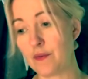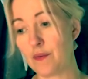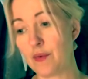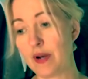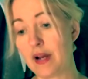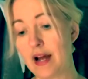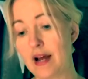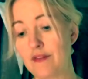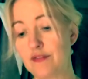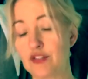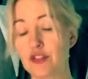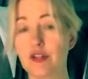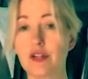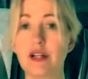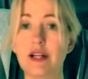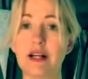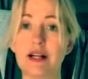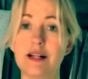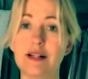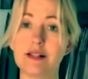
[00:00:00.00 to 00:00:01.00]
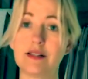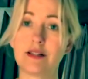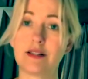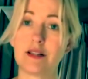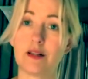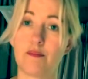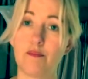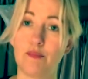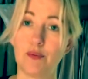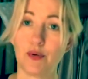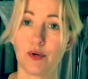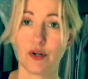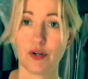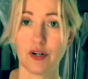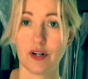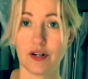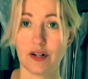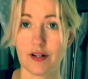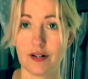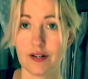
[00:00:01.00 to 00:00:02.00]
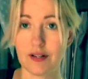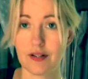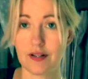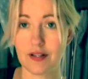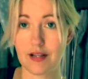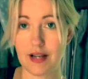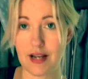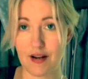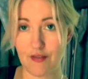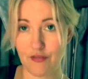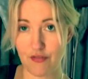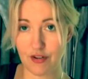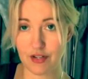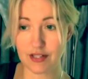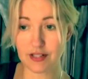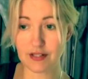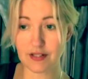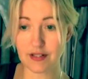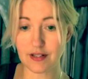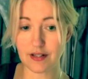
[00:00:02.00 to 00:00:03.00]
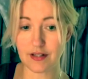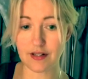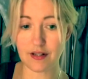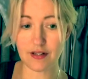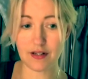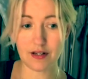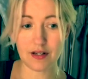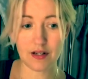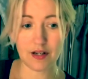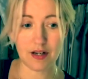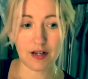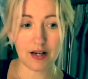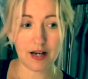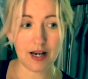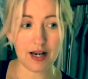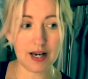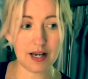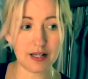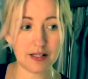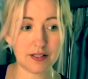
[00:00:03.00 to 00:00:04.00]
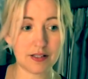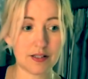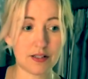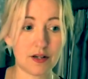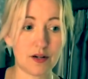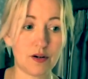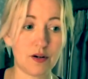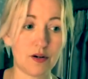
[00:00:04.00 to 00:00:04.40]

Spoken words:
what I've done is the book that I've written has